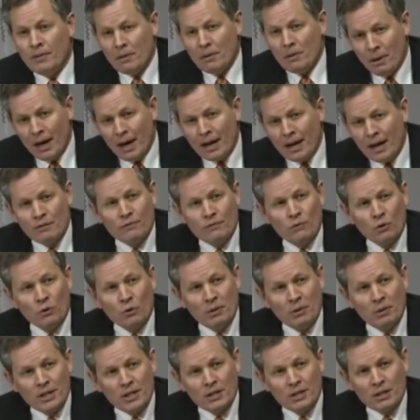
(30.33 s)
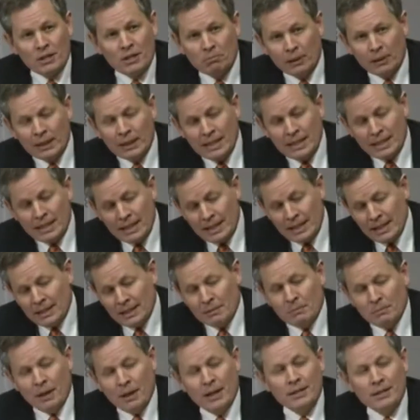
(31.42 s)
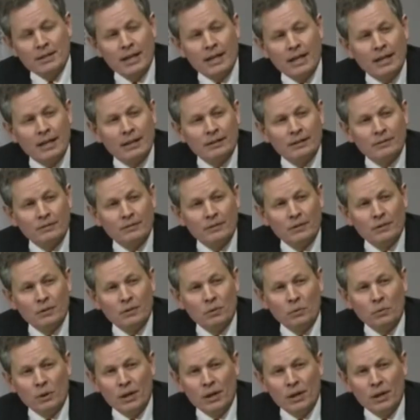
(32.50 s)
The Bakken formation bleeds into Montana.